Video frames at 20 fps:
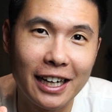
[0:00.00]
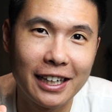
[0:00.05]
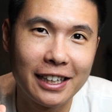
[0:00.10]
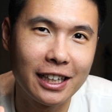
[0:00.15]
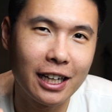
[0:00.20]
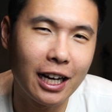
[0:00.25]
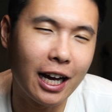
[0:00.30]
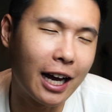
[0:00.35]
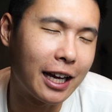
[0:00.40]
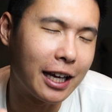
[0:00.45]

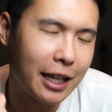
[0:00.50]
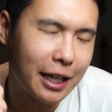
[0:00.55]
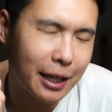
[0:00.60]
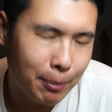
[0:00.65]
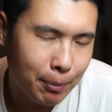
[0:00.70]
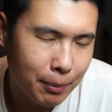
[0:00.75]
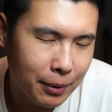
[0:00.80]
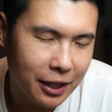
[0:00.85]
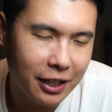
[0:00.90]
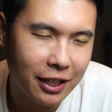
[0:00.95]
idea, I
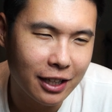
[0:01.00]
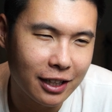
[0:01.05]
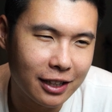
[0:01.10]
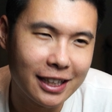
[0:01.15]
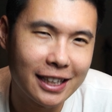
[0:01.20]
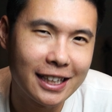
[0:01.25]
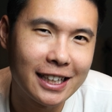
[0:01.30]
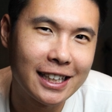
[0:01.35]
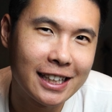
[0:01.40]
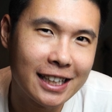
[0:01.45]

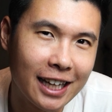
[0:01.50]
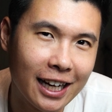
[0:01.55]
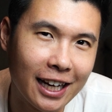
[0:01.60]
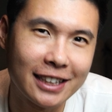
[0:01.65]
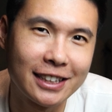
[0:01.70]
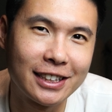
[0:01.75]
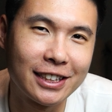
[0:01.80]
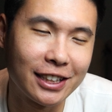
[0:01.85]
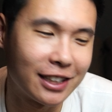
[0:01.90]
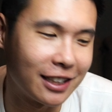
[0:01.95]
immediately
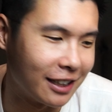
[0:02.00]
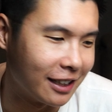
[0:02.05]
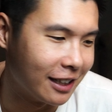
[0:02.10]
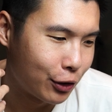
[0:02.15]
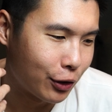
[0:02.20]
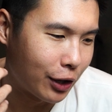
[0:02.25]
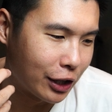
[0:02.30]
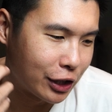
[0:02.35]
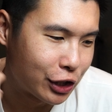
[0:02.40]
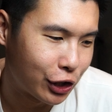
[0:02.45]
tested it.
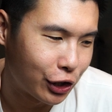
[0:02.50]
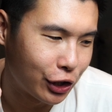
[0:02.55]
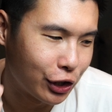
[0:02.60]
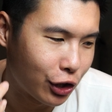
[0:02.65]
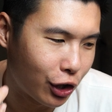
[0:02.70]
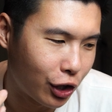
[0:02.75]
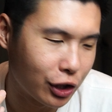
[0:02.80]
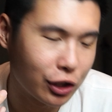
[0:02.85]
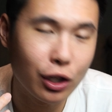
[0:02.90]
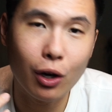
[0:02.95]
I
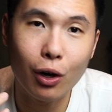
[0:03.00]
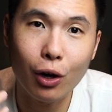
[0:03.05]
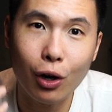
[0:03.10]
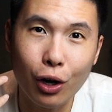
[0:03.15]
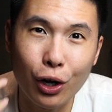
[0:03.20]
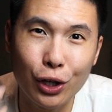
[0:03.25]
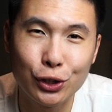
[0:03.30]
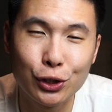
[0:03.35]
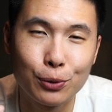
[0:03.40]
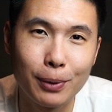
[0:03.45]
turned on
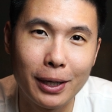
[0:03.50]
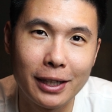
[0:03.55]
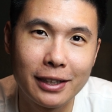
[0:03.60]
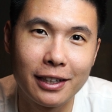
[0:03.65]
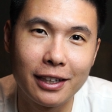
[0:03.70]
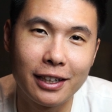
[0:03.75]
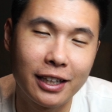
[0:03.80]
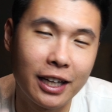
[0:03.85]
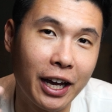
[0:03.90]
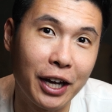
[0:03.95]

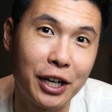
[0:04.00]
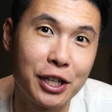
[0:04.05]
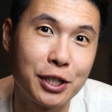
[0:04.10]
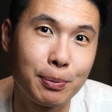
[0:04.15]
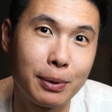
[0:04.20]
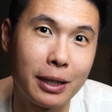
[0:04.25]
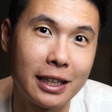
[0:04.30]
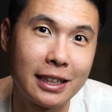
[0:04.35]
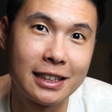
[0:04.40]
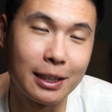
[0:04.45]
automatic
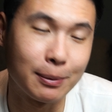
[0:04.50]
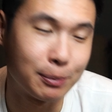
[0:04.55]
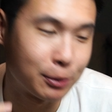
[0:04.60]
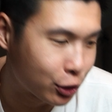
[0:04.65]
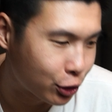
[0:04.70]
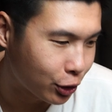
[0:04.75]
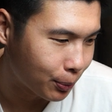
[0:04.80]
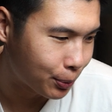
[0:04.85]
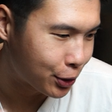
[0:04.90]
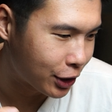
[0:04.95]
cash plus
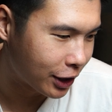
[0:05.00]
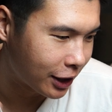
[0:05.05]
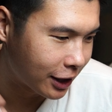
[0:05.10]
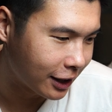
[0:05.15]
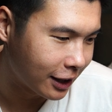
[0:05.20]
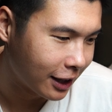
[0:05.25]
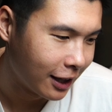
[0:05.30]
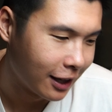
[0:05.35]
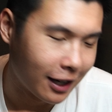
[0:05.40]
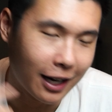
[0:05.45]

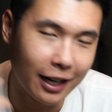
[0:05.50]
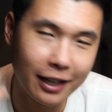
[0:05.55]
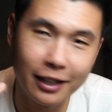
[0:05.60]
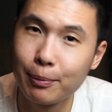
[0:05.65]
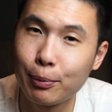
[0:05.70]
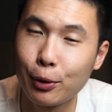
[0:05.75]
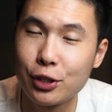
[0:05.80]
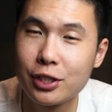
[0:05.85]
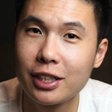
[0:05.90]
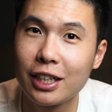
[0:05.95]
subscription. I
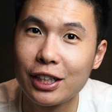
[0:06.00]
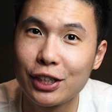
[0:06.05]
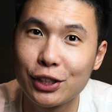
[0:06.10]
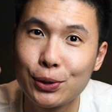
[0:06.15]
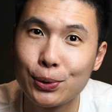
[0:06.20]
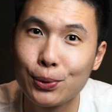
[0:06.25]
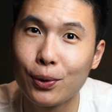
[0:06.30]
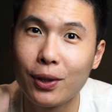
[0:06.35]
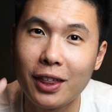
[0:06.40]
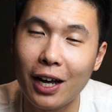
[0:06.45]
deposited
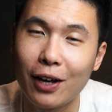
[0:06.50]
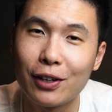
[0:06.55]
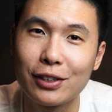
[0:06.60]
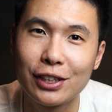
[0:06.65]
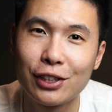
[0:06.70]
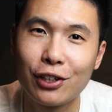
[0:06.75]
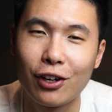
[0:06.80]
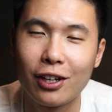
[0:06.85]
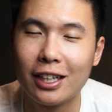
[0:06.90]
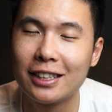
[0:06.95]
$2,000.
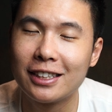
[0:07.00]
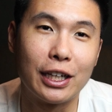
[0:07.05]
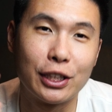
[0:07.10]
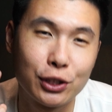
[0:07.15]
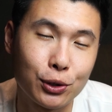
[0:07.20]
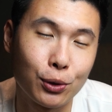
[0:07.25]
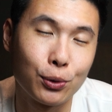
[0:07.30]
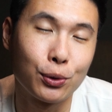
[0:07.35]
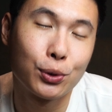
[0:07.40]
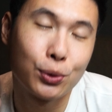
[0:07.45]
I
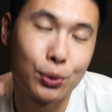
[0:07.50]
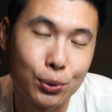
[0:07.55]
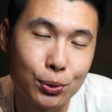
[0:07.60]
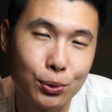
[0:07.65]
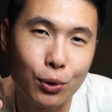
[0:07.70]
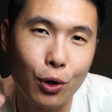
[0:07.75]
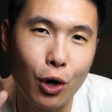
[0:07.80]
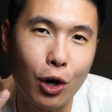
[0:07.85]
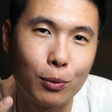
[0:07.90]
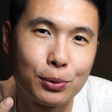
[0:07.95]
sold
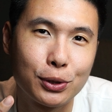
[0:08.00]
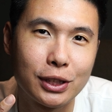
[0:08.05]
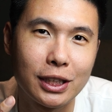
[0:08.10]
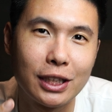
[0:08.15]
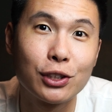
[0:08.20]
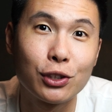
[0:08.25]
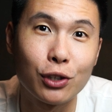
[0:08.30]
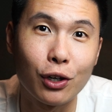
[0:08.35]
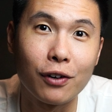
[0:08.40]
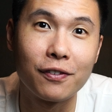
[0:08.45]
2
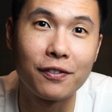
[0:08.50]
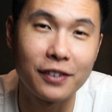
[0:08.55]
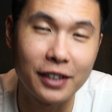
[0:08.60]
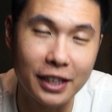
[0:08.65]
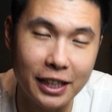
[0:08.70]
options of